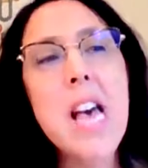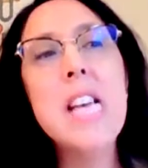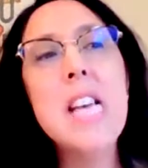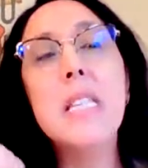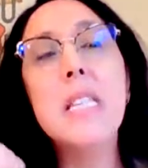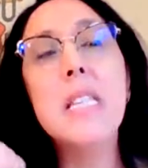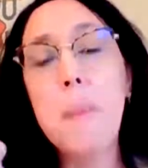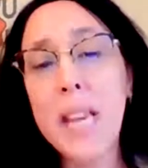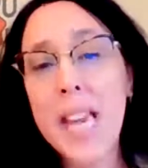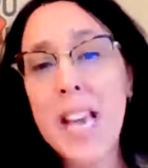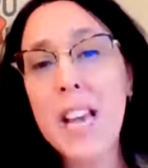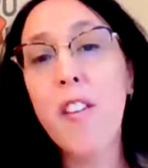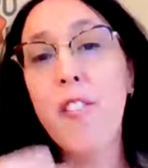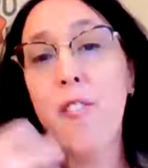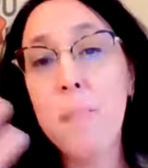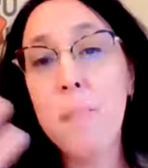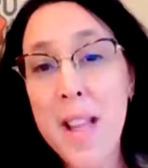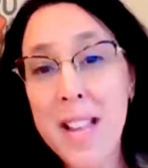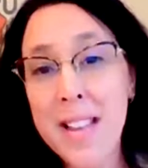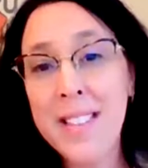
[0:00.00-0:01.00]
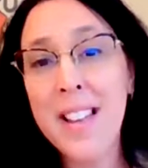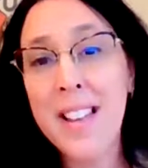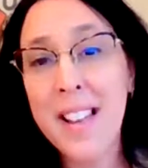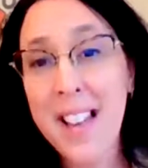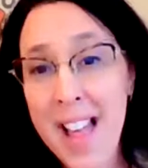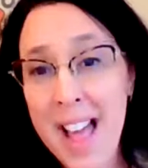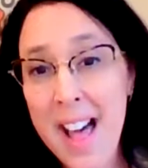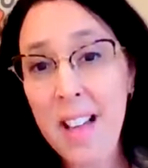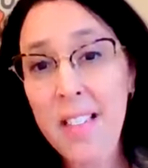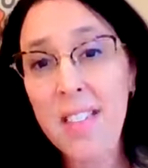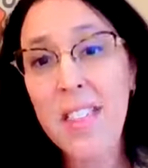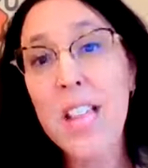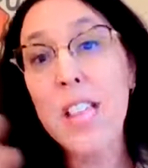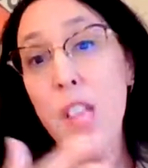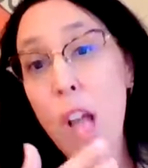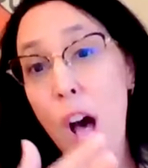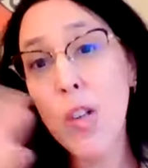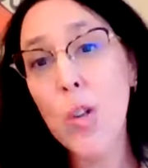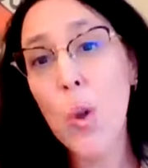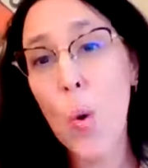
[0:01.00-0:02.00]
speaking of mental health
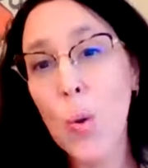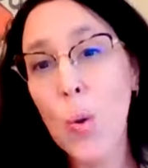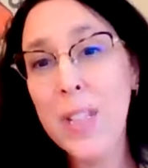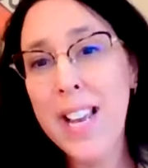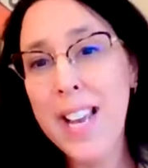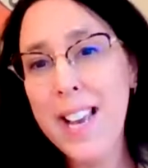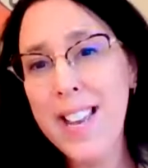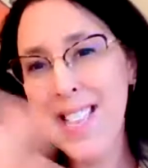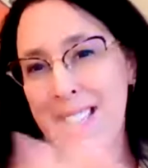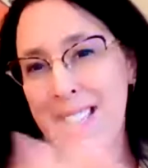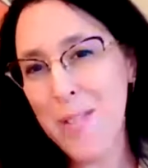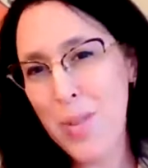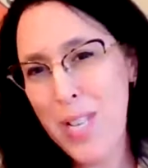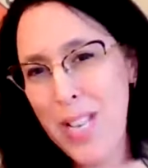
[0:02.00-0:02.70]
and not only,